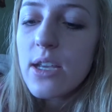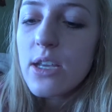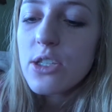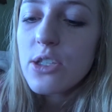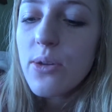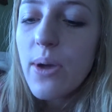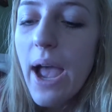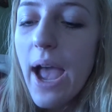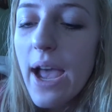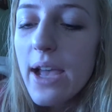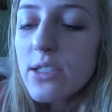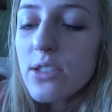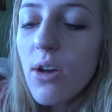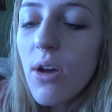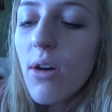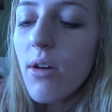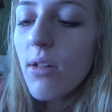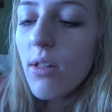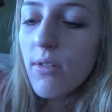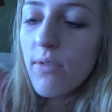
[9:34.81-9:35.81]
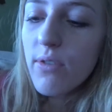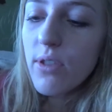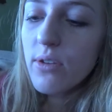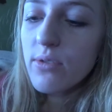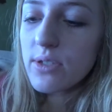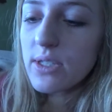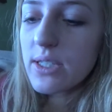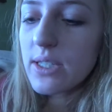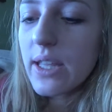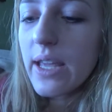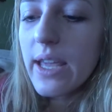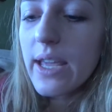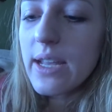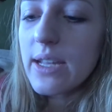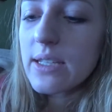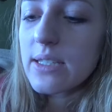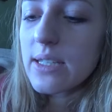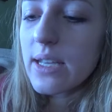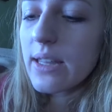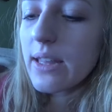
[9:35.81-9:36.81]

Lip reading: so it has all of those things.